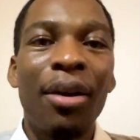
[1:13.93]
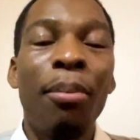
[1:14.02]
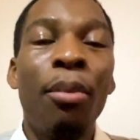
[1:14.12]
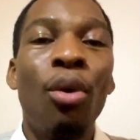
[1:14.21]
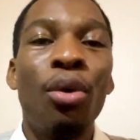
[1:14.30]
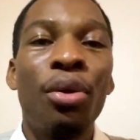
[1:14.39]

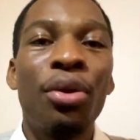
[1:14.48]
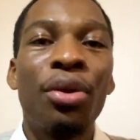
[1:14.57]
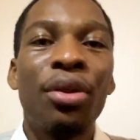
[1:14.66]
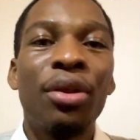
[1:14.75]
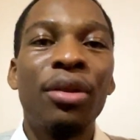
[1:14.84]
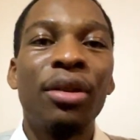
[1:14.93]

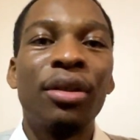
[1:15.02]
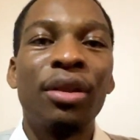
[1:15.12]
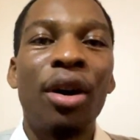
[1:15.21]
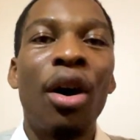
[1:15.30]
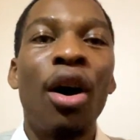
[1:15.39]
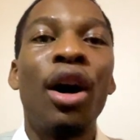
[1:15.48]

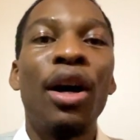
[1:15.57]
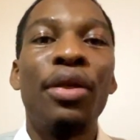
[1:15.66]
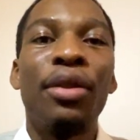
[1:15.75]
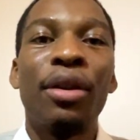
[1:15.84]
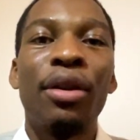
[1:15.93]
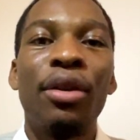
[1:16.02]
both on
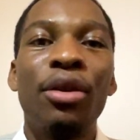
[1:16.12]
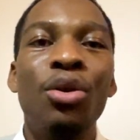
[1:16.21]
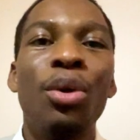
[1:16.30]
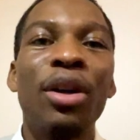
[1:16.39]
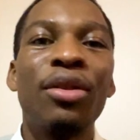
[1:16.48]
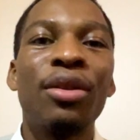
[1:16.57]

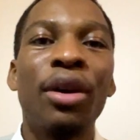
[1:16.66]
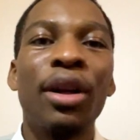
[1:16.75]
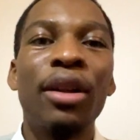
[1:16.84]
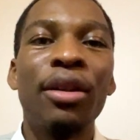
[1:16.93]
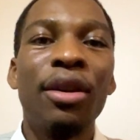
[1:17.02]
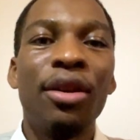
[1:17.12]
US
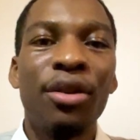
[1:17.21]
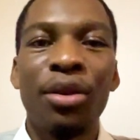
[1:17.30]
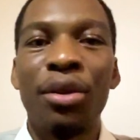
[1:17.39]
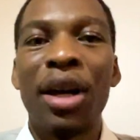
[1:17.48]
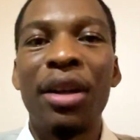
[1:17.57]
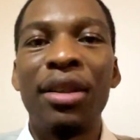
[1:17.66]
soil, so
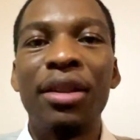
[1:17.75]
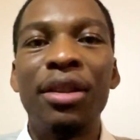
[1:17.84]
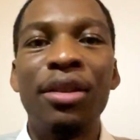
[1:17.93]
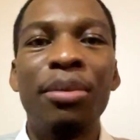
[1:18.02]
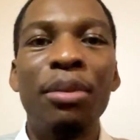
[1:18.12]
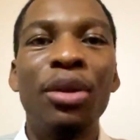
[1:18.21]
that
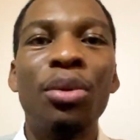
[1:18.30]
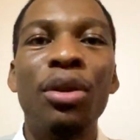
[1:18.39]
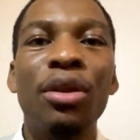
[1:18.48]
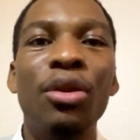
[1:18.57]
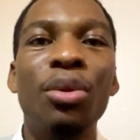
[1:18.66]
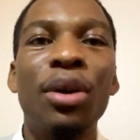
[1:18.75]
is between
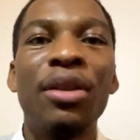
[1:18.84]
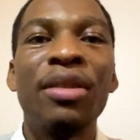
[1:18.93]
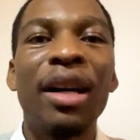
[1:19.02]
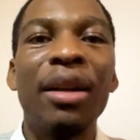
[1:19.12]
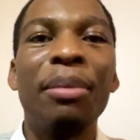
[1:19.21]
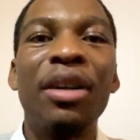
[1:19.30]
US
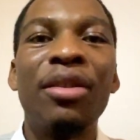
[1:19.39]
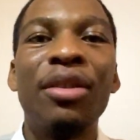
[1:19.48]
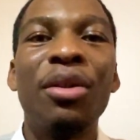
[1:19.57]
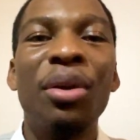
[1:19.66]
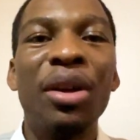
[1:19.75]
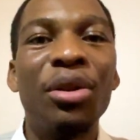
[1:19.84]
and
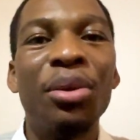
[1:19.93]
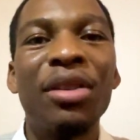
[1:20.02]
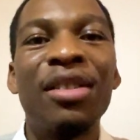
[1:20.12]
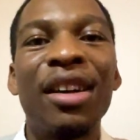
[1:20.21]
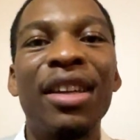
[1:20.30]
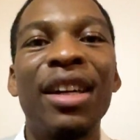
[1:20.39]
Mexico and US
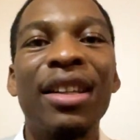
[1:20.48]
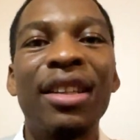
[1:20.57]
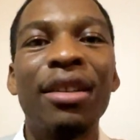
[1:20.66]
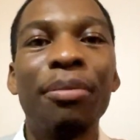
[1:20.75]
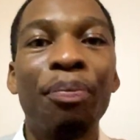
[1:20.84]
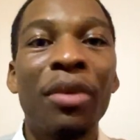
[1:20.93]
and
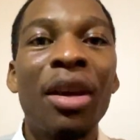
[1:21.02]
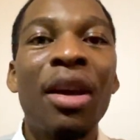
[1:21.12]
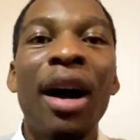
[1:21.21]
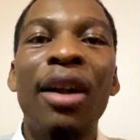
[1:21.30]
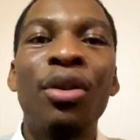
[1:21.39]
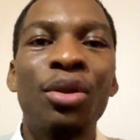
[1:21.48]
Canada,
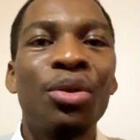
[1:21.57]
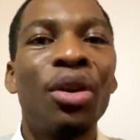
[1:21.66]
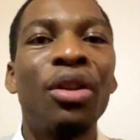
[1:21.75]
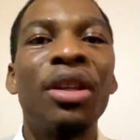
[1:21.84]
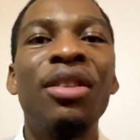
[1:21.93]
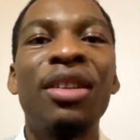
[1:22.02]
and also on
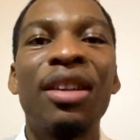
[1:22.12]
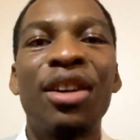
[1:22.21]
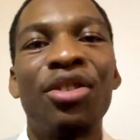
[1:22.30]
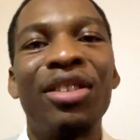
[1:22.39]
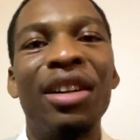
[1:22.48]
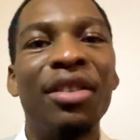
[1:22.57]

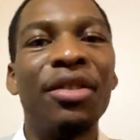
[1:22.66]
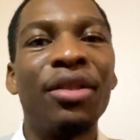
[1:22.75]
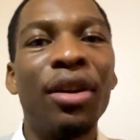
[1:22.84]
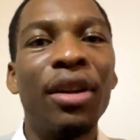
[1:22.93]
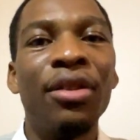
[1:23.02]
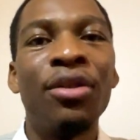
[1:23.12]
international
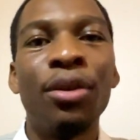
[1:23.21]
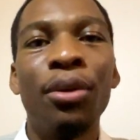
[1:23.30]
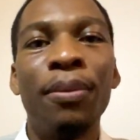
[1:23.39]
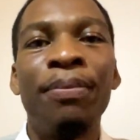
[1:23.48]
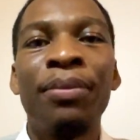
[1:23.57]
soil, so